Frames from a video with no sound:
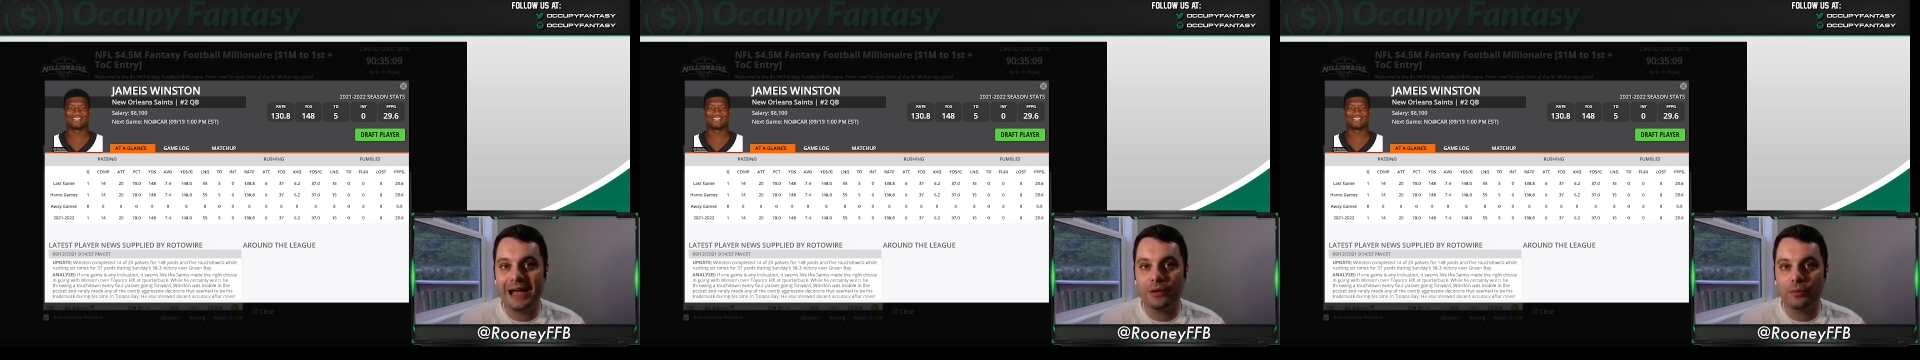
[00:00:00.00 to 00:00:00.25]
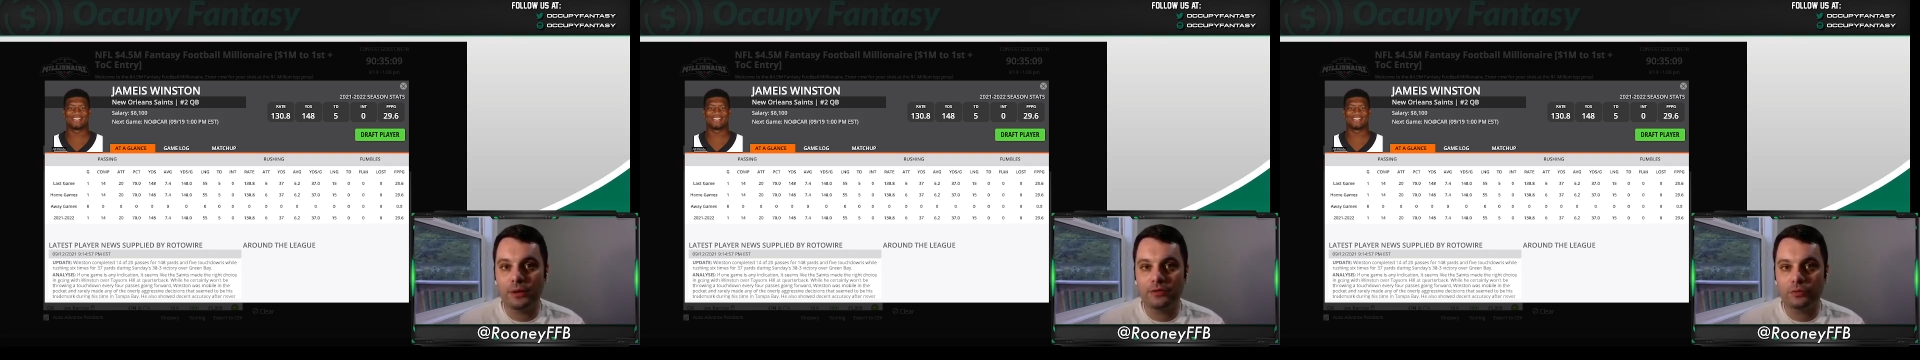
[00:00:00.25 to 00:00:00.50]

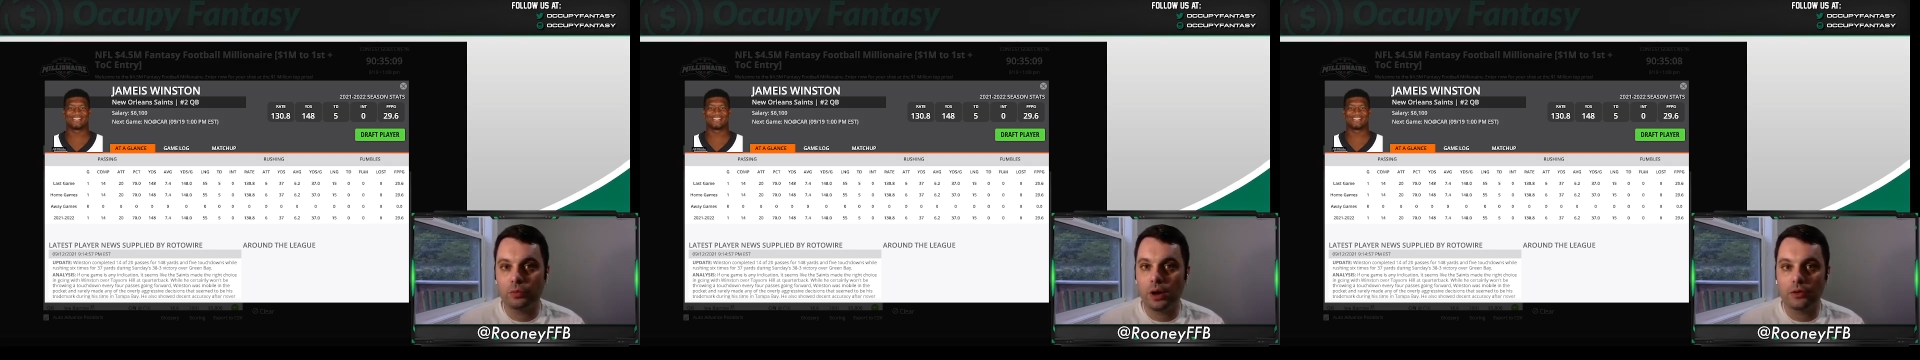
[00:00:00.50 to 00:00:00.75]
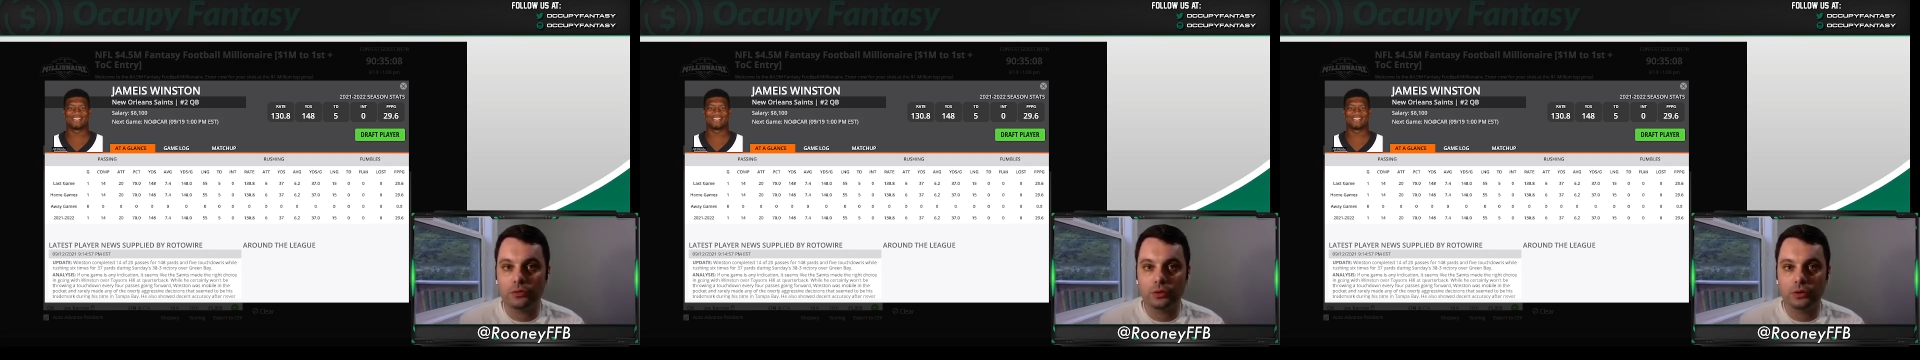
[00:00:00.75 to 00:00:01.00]
risk
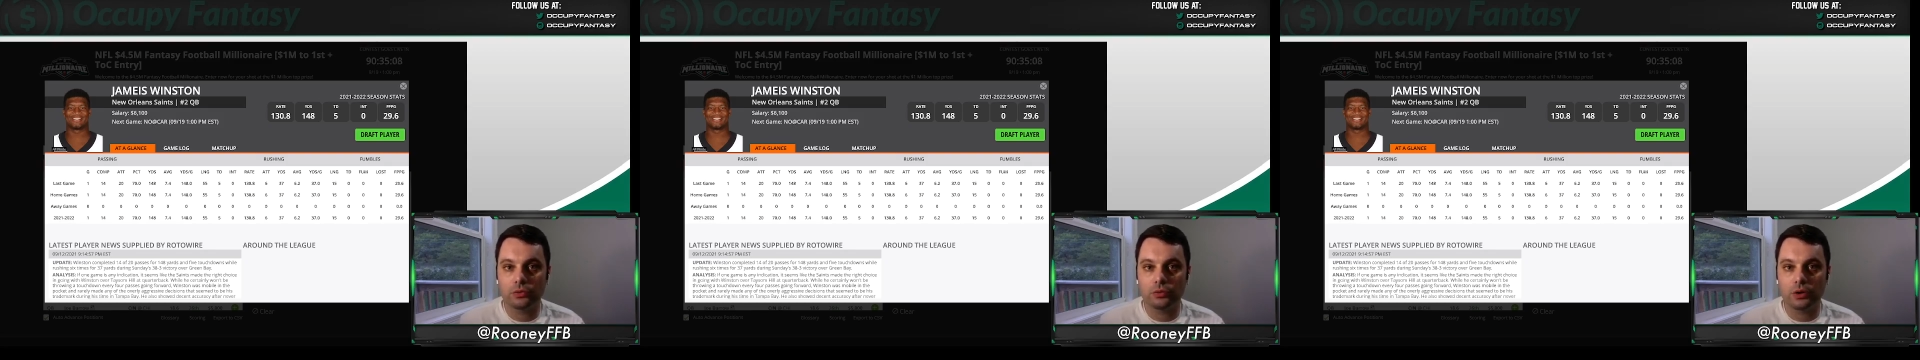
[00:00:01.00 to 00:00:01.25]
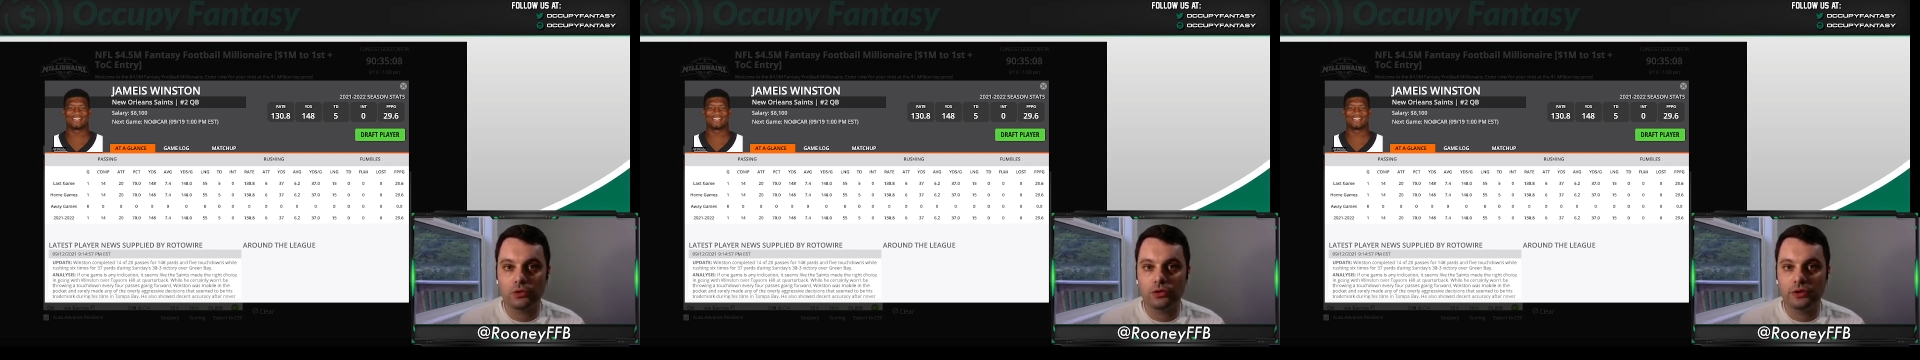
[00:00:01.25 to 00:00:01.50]
roster
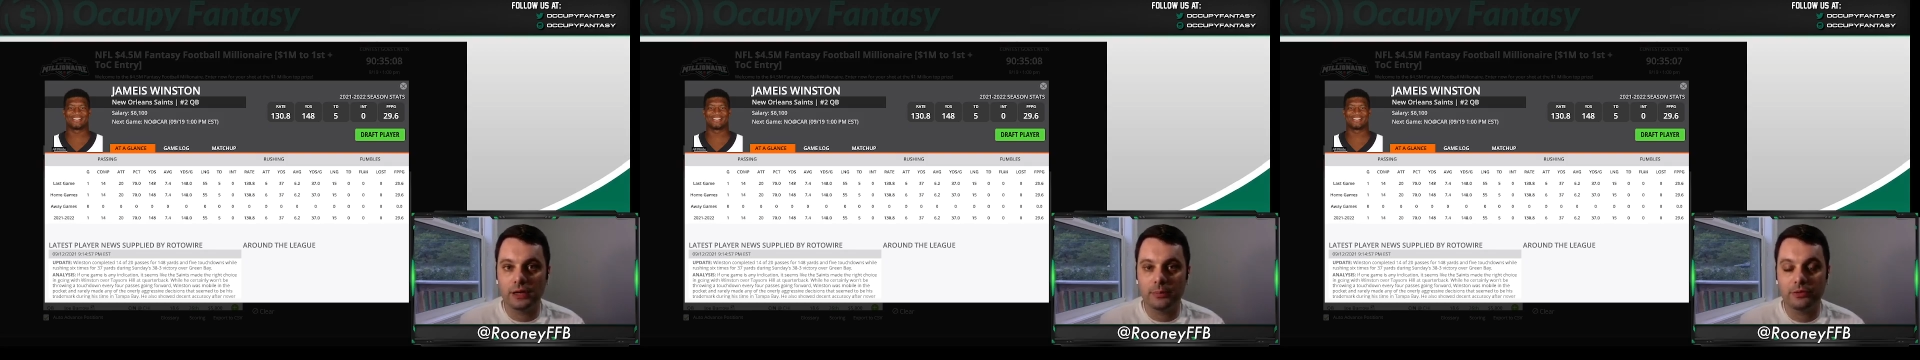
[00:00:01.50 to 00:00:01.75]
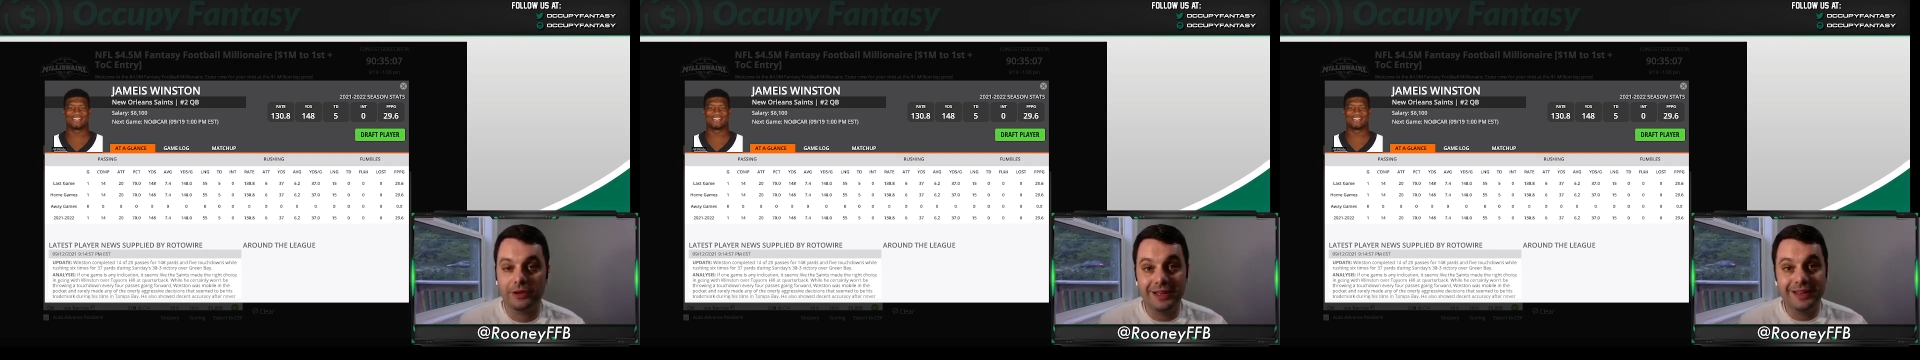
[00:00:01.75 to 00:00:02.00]
construction
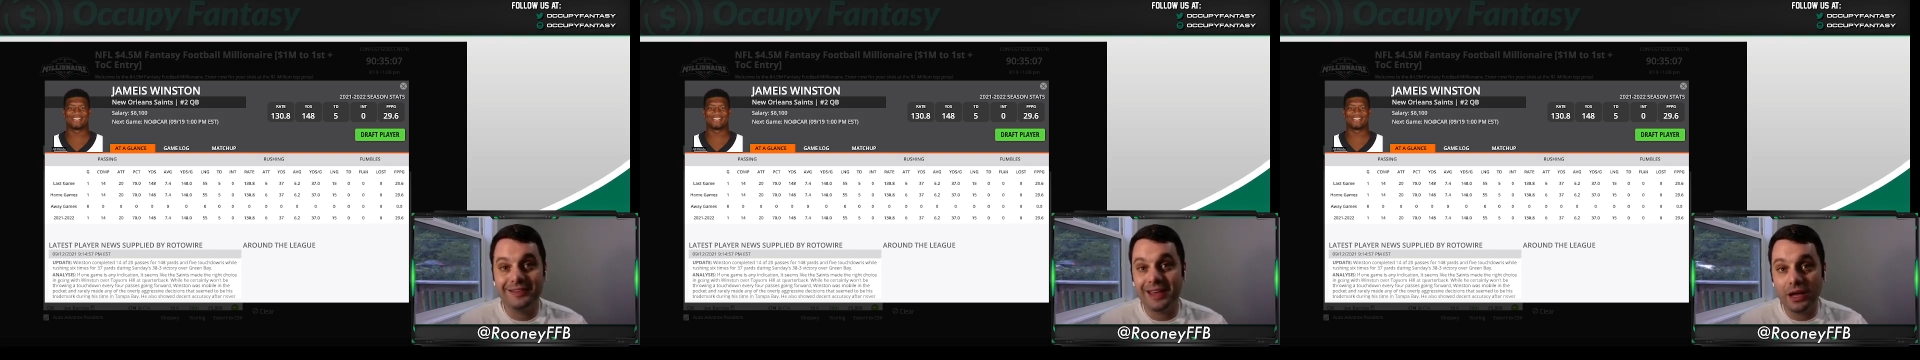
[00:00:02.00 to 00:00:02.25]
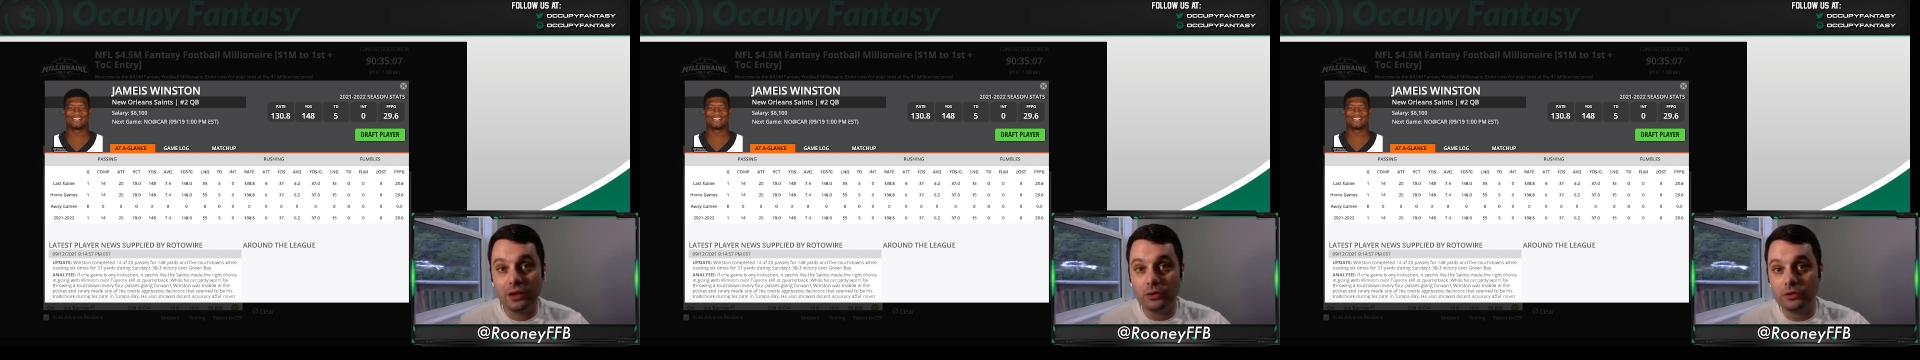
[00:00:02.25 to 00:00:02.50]
tips
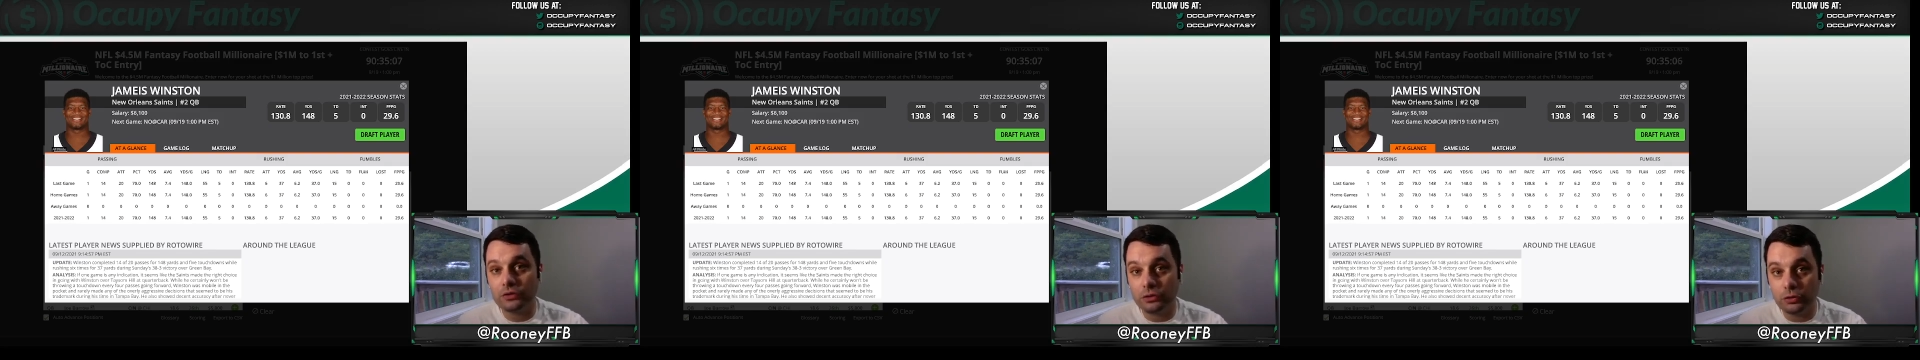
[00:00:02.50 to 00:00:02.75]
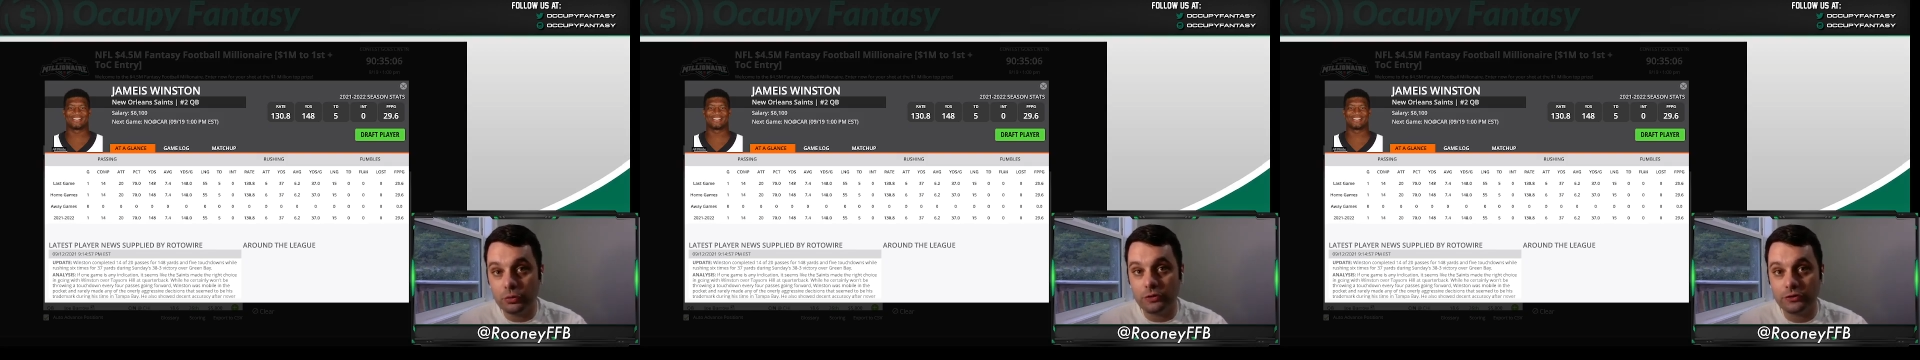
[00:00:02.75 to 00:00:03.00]
tailored
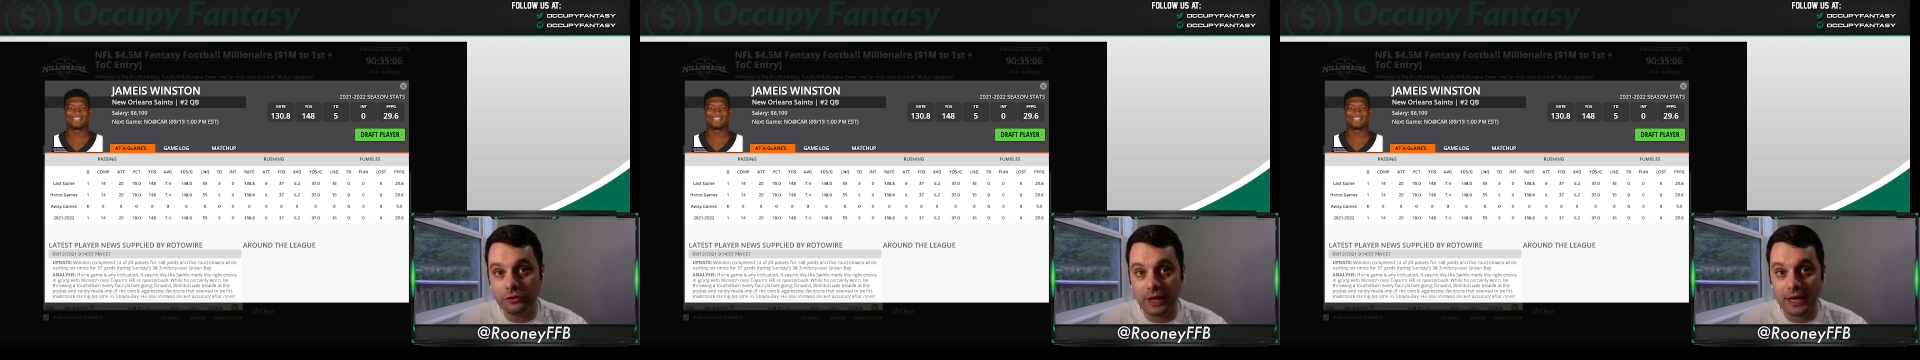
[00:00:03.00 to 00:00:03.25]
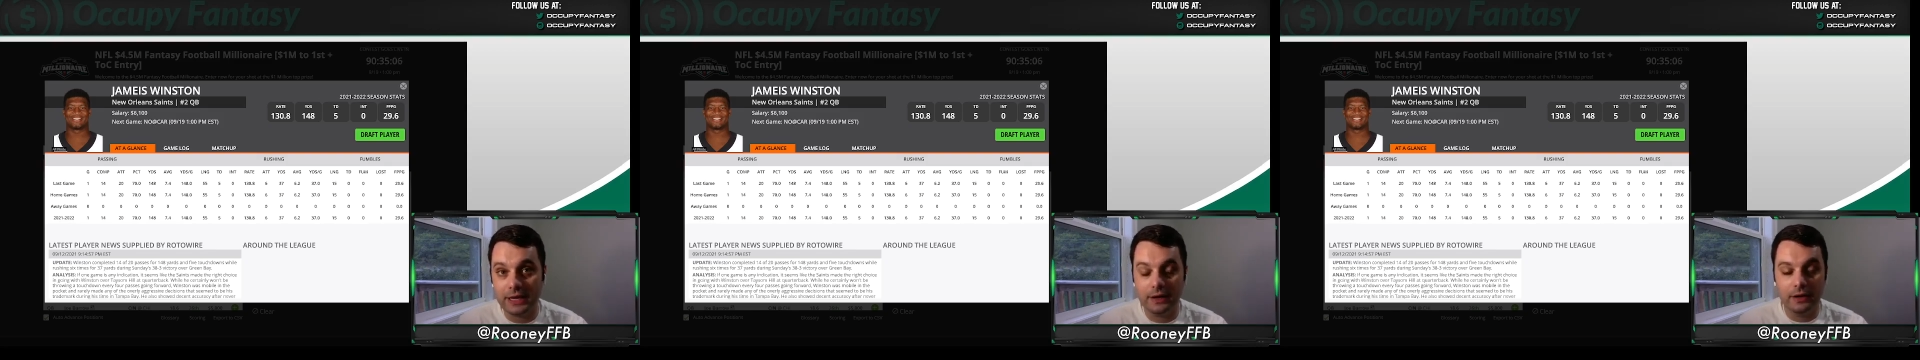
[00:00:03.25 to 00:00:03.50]
to the
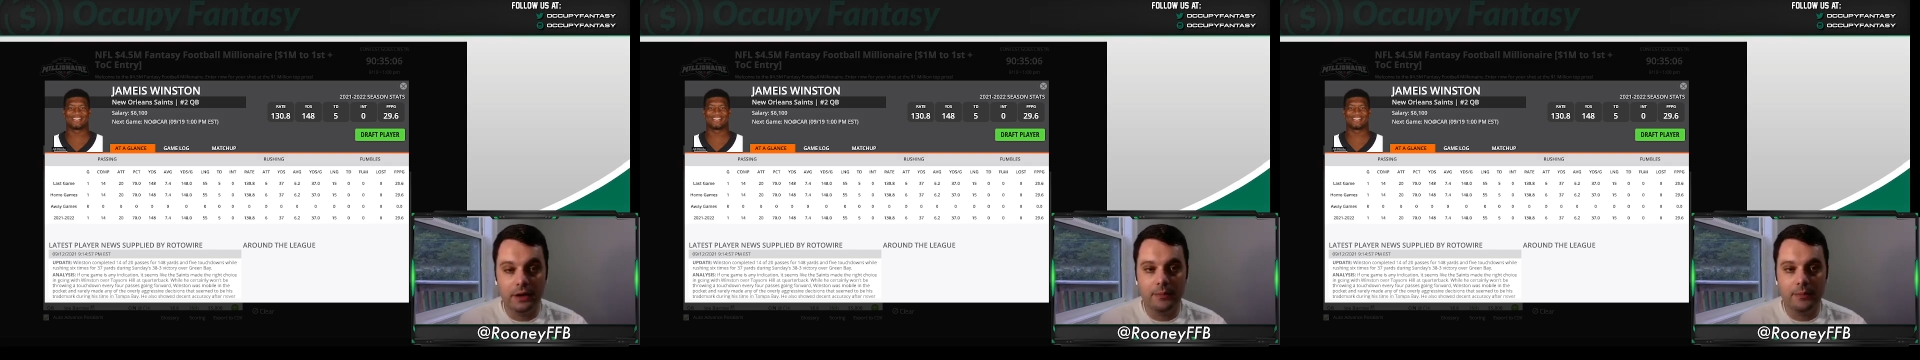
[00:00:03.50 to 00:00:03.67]
slate